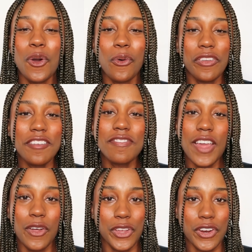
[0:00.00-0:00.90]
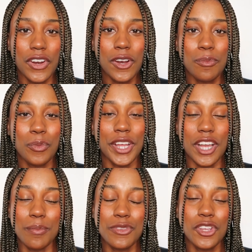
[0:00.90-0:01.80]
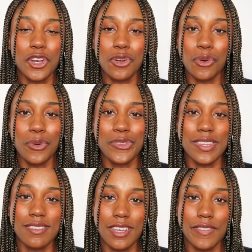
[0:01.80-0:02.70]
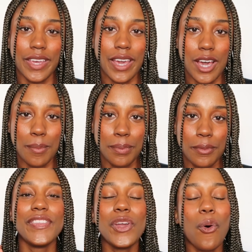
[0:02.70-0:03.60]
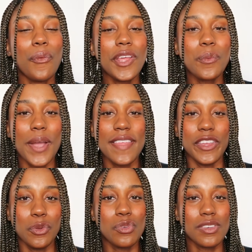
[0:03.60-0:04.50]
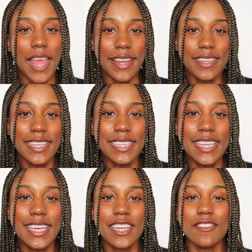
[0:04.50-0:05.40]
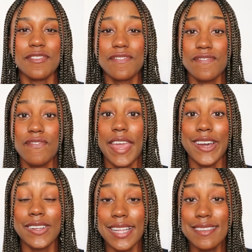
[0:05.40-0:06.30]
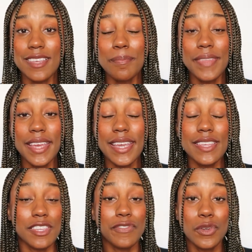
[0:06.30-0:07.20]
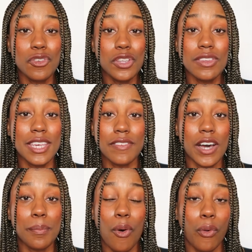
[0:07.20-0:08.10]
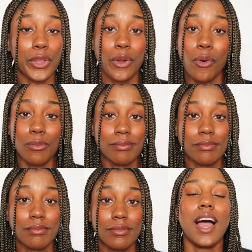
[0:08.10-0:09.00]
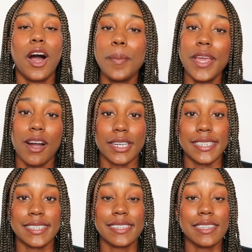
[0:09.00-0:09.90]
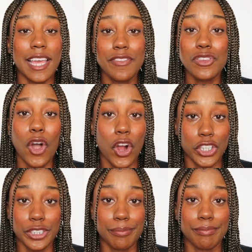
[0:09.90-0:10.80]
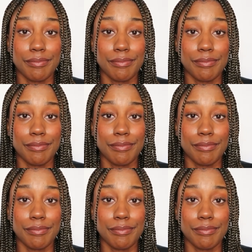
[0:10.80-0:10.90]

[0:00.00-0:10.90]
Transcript: the only failure when it comes to your goals is giving up. The only way that you technically can fail at something is if you just give up whole and whole. I'll be honest, life is hard.